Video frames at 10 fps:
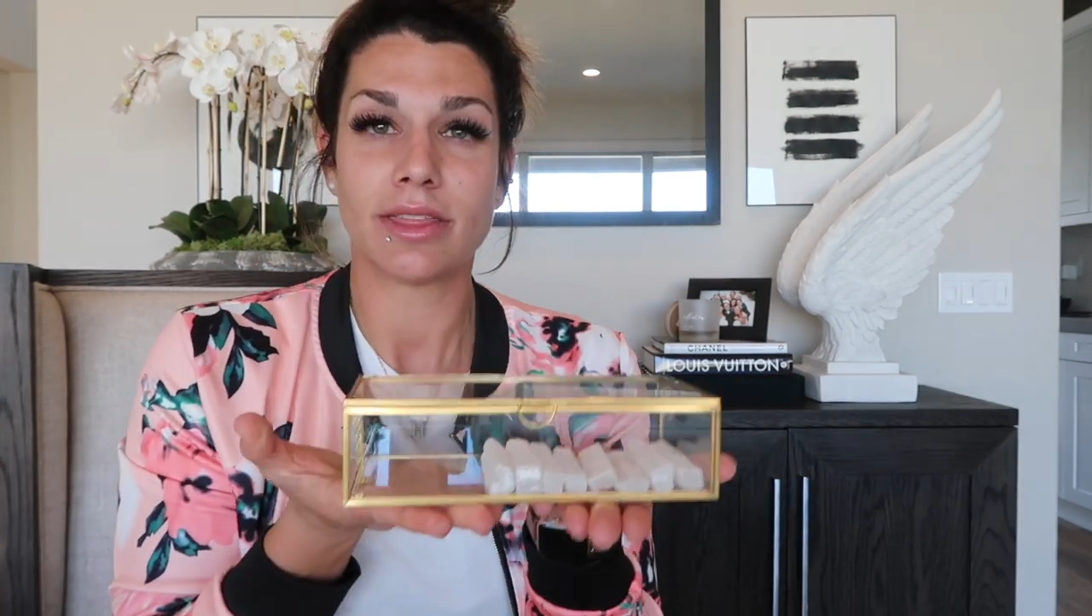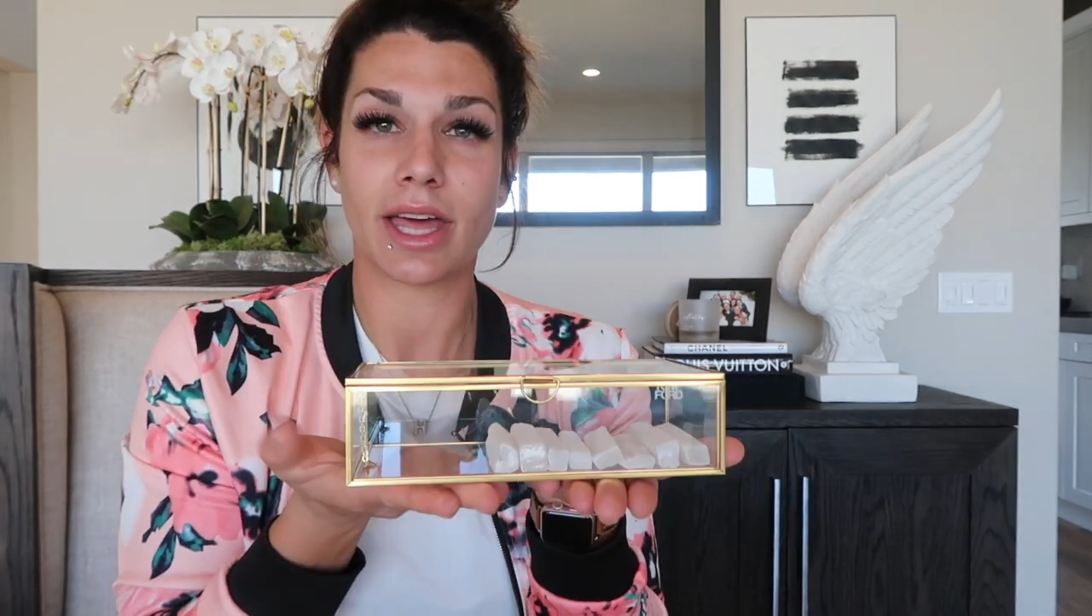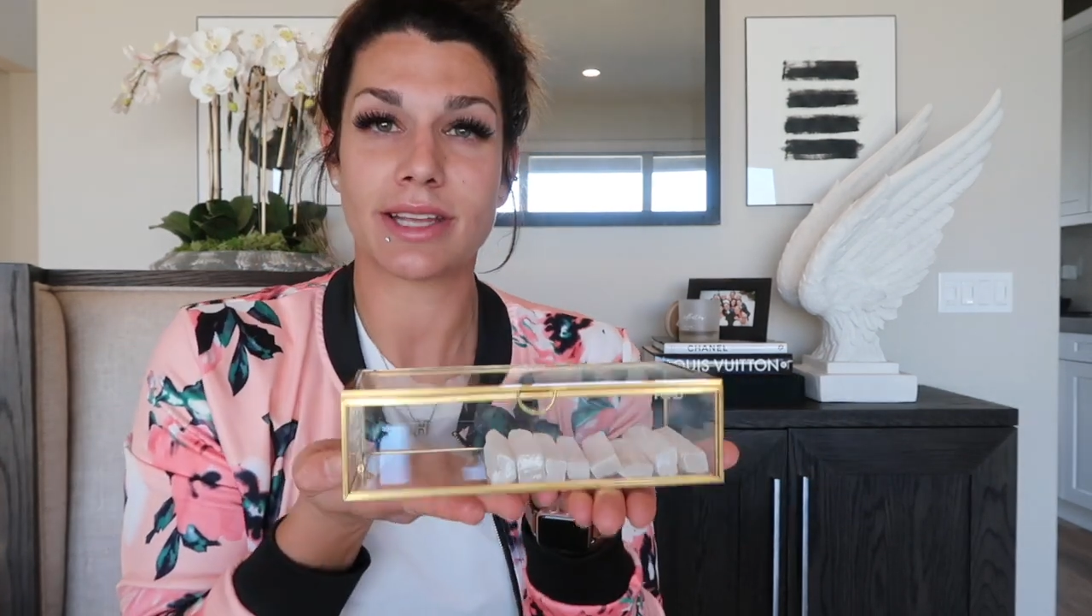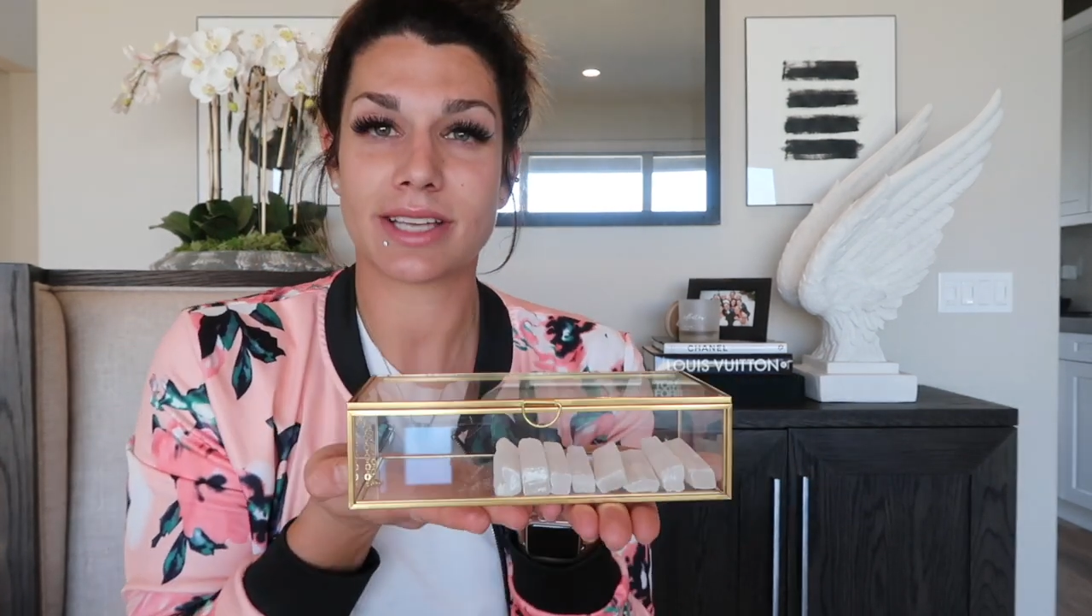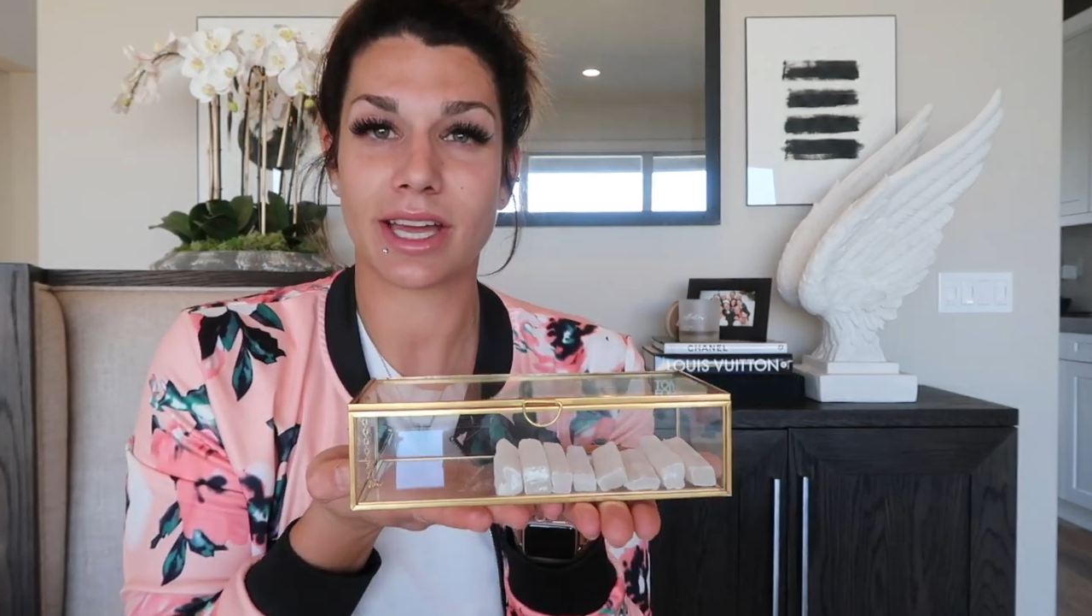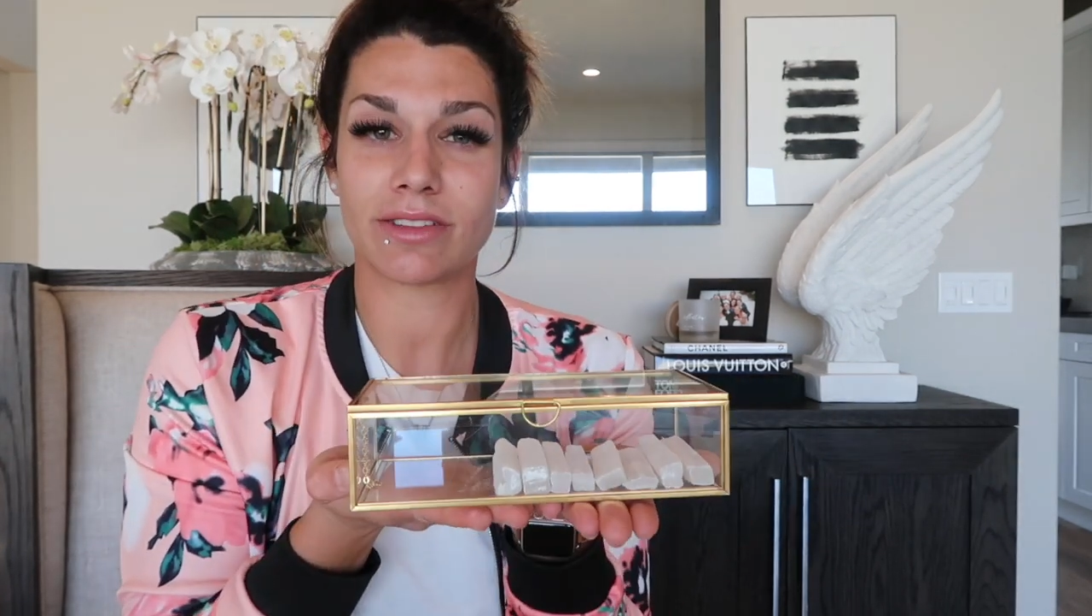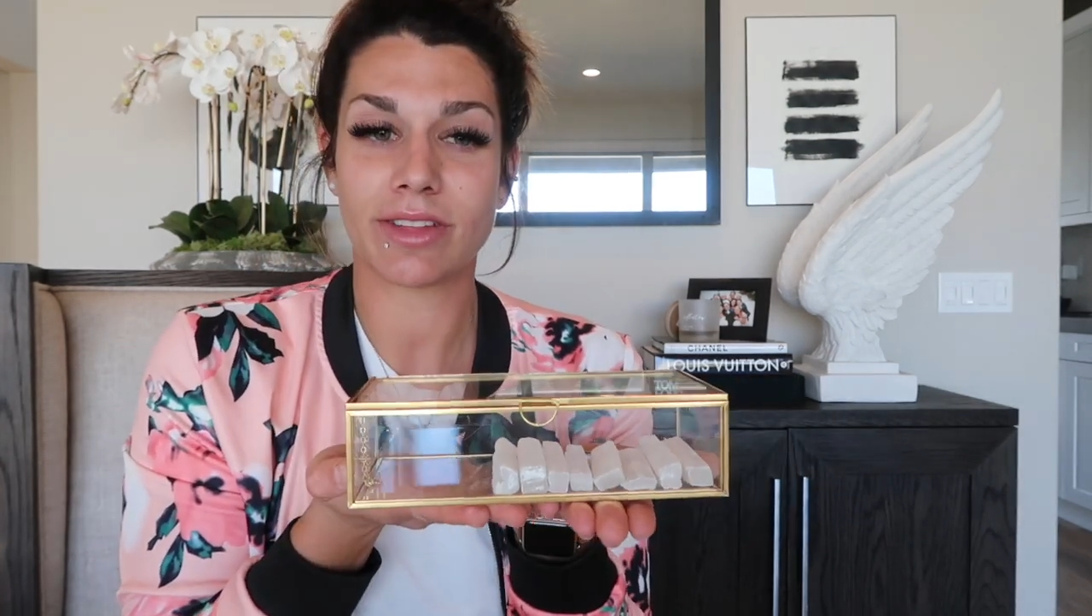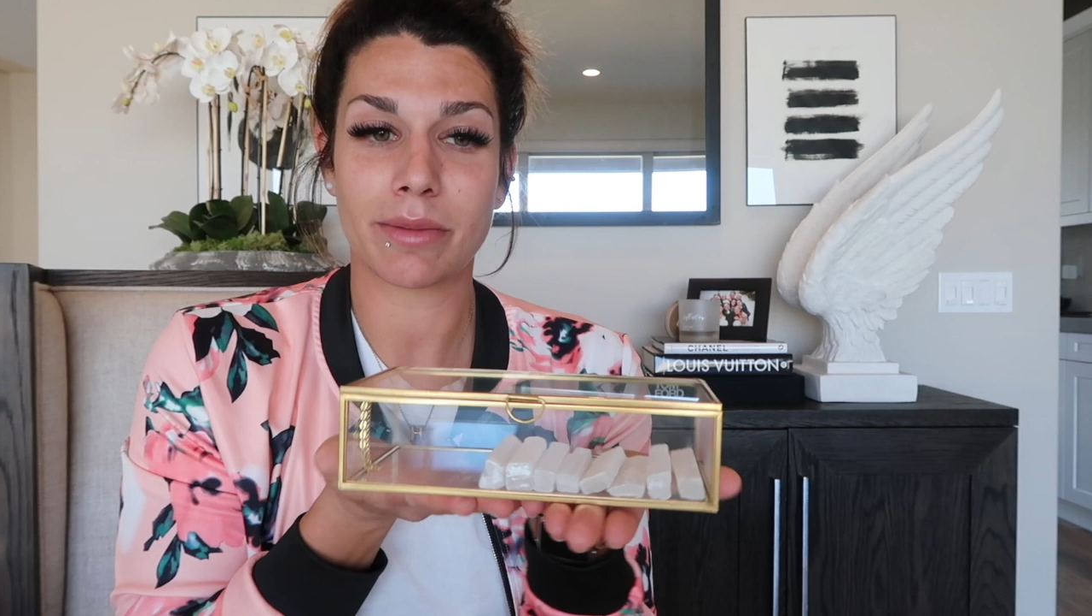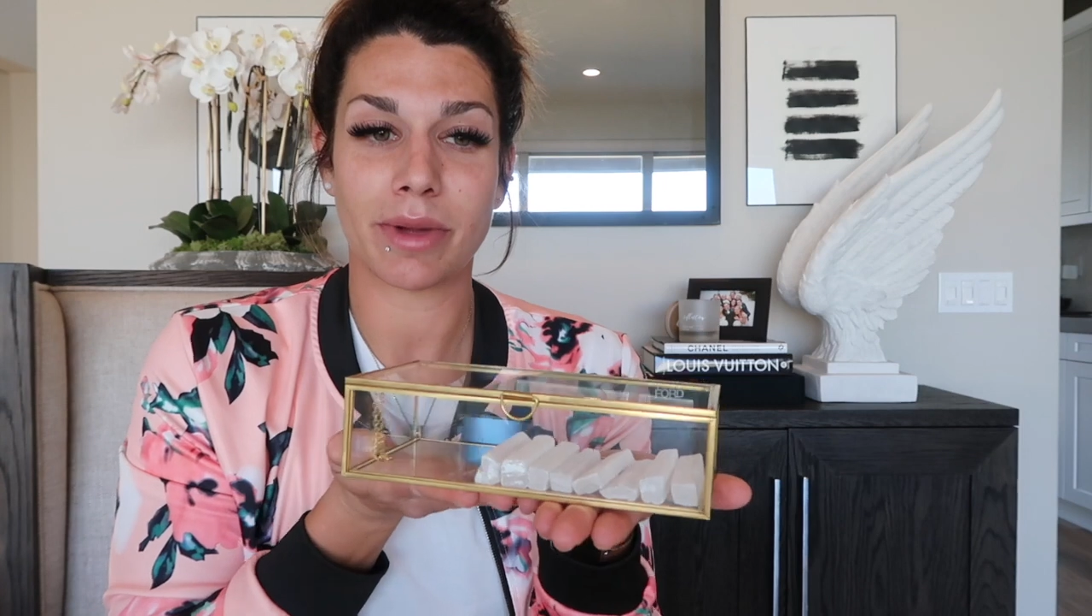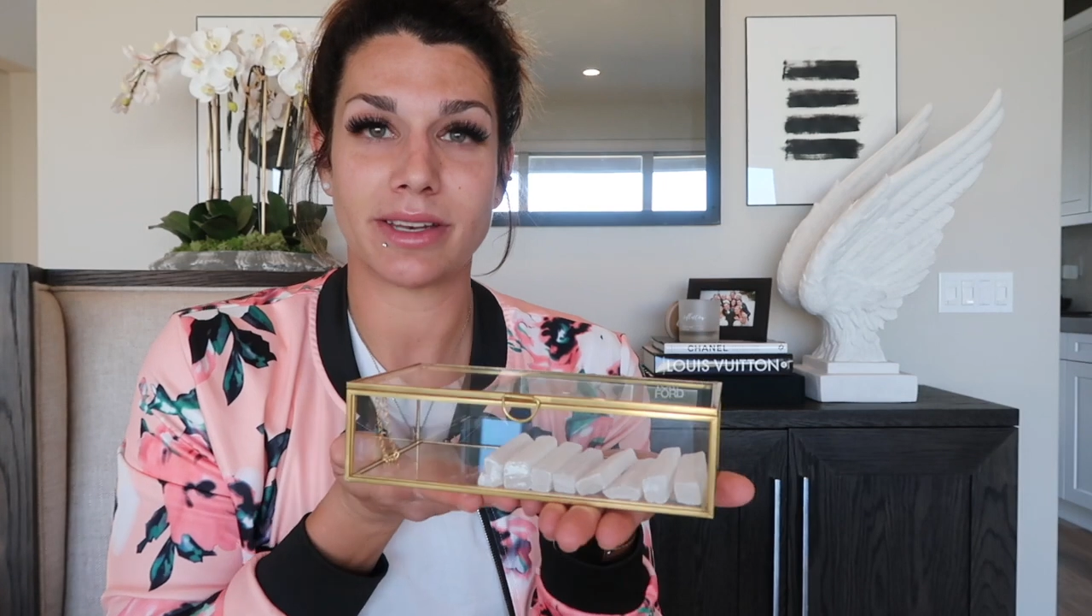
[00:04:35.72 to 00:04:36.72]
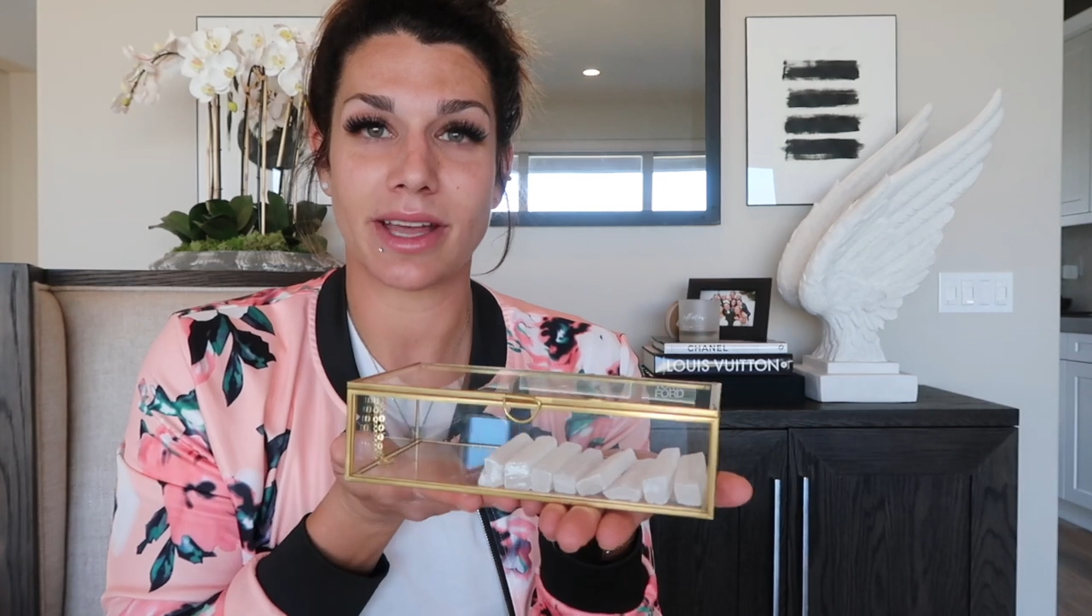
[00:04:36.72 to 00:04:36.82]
that is kind of like my